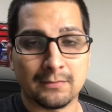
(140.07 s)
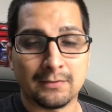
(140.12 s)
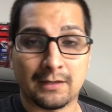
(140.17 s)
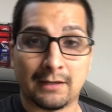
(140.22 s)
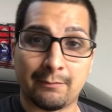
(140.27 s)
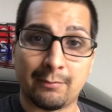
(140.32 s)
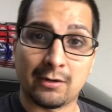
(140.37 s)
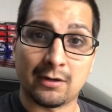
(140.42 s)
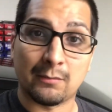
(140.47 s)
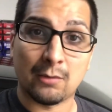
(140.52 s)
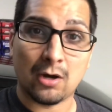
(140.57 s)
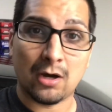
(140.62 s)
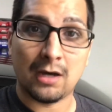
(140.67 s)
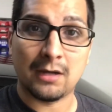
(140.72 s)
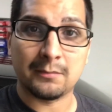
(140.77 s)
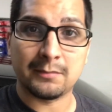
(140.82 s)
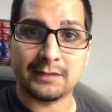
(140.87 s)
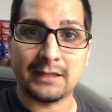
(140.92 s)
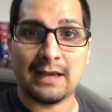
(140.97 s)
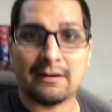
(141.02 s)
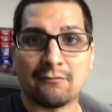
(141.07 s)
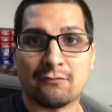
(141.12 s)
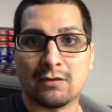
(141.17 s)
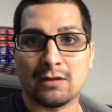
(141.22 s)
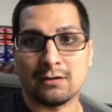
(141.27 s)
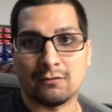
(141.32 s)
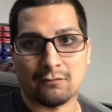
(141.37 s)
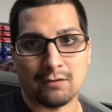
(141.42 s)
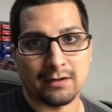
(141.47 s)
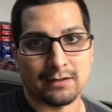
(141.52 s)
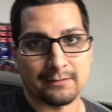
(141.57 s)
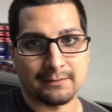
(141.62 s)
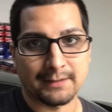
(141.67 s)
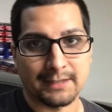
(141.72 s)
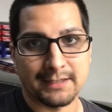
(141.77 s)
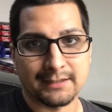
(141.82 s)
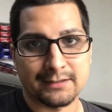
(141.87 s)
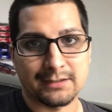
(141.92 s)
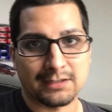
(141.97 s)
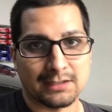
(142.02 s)
They put them on, but they haven't really run them
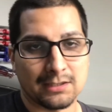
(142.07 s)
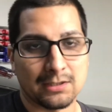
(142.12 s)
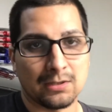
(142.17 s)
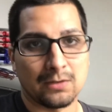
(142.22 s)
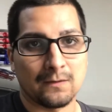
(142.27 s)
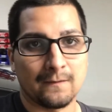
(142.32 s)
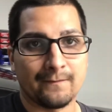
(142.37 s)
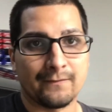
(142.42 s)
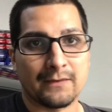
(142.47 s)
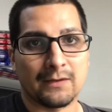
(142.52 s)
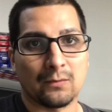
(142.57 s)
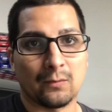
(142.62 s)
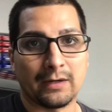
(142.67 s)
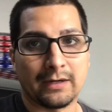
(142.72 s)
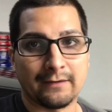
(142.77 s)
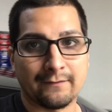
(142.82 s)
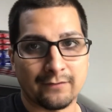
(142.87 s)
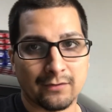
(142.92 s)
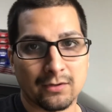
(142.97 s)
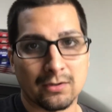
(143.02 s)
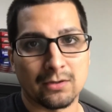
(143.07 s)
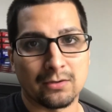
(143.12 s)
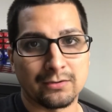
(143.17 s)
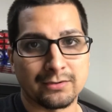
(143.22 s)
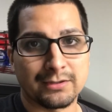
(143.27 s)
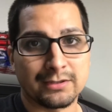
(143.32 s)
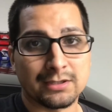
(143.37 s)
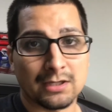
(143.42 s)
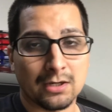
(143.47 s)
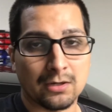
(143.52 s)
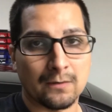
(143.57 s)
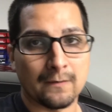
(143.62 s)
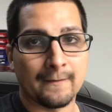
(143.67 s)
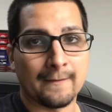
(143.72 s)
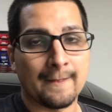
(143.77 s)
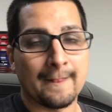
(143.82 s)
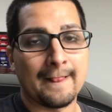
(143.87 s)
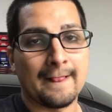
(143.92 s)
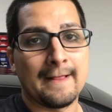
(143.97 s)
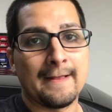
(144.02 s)
yet, so waiting for those. So
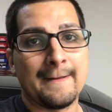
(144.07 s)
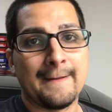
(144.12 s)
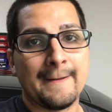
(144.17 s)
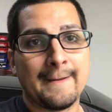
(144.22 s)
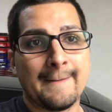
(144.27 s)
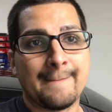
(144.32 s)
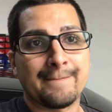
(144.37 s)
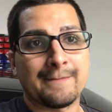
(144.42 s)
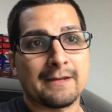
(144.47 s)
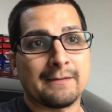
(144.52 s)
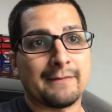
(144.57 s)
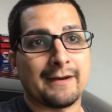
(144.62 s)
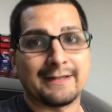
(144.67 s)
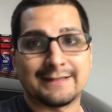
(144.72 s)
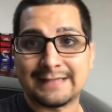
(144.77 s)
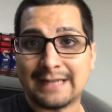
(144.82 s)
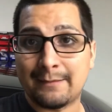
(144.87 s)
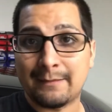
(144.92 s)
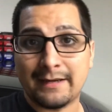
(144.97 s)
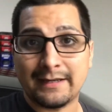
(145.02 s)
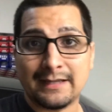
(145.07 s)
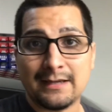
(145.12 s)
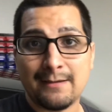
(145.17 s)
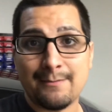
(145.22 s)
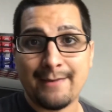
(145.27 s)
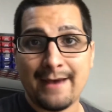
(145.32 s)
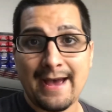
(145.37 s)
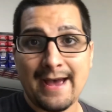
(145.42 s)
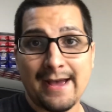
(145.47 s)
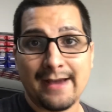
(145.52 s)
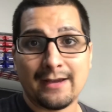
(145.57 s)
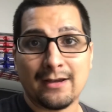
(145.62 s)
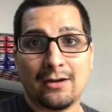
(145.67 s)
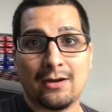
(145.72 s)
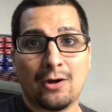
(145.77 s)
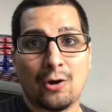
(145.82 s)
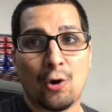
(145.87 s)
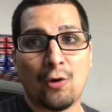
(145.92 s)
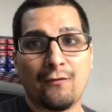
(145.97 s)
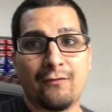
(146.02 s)
by the time I get back,
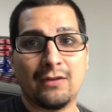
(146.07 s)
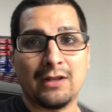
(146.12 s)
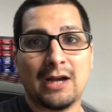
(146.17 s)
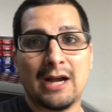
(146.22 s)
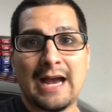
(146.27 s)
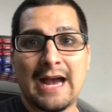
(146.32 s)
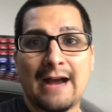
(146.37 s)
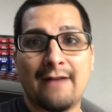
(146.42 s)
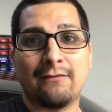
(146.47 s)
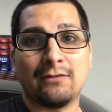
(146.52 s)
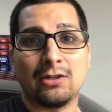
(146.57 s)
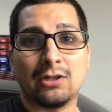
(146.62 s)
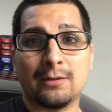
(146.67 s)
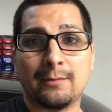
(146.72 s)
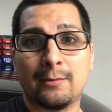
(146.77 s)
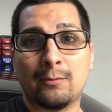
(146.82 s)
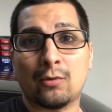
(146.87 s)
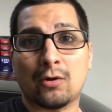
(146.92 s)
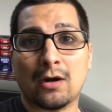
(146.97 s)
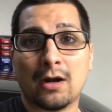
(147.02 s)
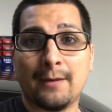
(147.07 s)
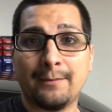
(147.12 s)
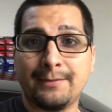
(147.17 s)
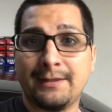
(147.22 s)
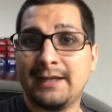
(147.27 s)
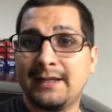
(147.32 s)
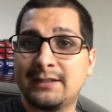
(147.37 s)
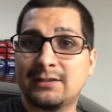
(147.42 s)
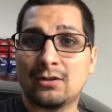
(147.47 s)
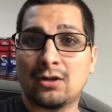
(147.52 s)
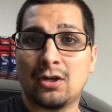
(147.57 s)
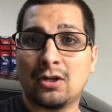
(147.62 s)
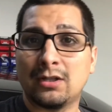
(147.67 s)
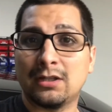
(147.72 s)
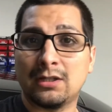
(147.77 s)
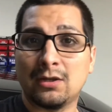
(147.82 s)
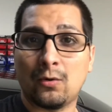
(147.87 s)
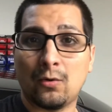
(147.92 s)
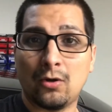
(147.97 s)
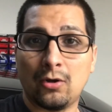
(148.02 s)
hopefully I'll have a little bit more updates on the
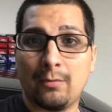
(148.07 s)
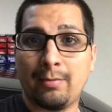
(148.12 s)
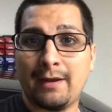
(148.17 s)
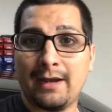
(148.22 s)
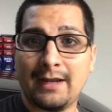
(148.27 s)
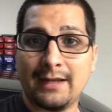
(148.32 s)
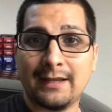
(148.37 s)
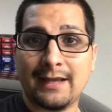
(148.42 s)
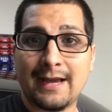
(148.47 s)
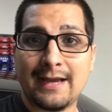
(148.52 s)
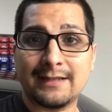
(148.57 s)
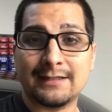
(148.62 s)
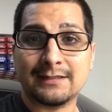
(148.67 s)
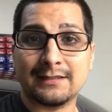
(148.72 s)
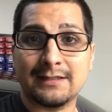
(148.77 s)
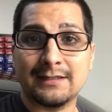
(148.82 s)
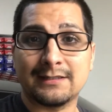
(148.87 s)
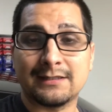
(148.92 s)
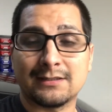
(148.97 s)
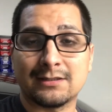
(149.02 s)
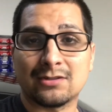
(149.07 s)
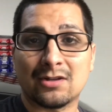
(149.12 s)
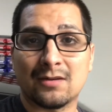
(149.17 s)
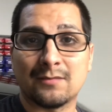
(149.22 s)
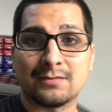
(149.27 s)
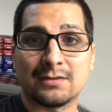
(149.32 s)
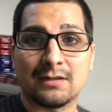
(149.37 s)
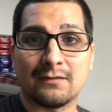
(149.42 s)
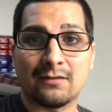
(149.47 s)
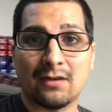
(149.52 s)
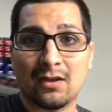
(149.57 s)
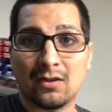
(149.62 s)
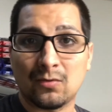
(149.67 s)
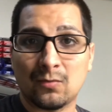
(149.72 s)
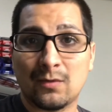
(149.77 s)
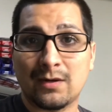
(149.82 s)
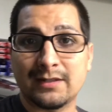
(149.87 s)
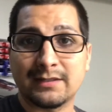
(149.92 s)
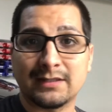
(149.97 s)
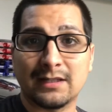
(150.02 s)
oil pan gaskets in terms of the other
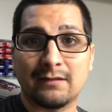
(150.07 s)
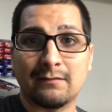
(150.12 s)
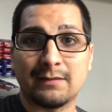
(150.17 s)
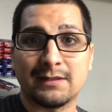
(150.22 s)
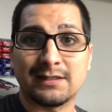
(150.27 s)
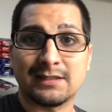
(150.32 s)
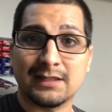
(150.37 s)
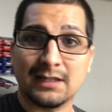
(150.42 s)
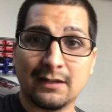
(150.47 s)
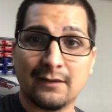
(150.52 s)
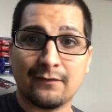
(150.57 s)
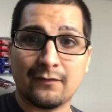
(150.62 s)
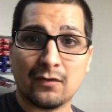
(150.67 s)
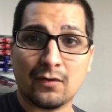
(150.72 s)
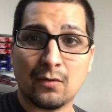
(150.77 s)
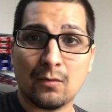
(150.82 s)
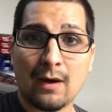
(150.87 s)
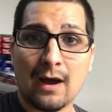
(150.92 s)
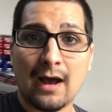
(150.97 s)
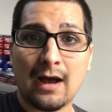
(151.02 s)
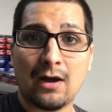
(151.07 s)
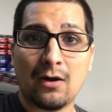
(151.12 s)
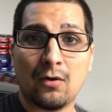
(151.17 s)
ones that have been sitting for a while.